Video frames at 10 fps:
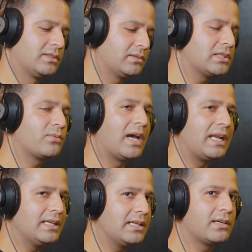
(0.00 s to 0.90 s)
So this
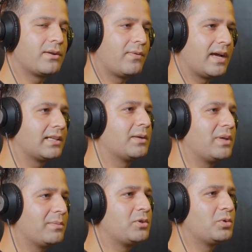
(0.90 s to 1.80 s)
validated the fact
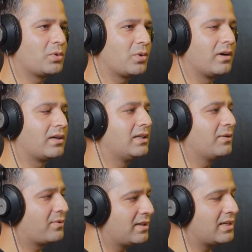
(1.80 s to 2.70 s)
that people do cook
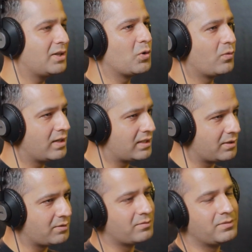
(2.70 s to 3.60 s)
different,
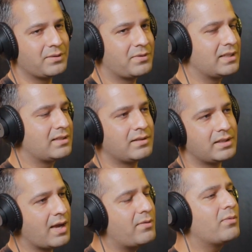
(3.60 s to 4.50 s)
innovative, different,
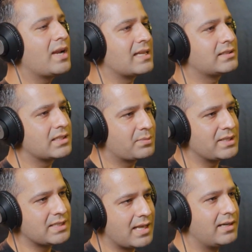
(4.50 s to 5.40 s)
everyone has their
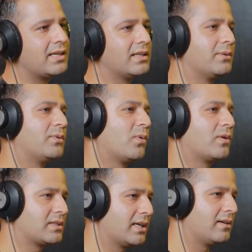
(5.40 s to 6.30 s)
speciality and they would
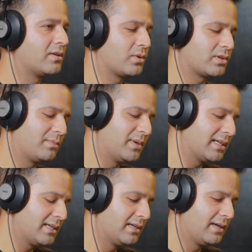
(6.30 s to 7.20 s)
want to share it on social
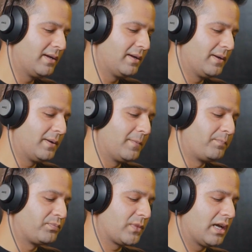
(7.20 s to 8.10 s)
media.
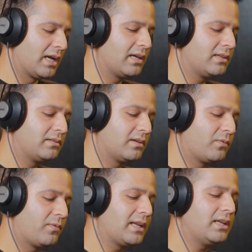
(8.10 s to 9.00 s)
And
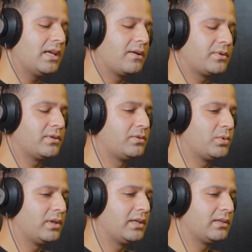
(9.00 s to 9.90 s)
finally, after
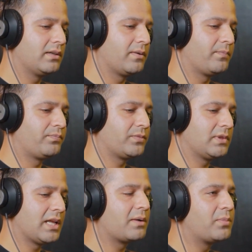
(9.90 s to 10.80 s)
doing
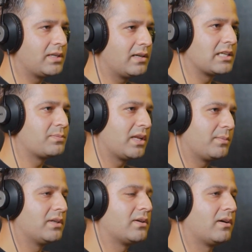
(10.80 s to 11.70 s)
that particular
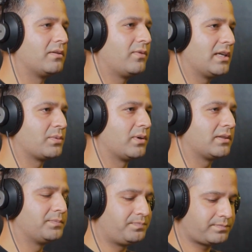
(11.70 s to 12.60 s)
experiment on Facebook,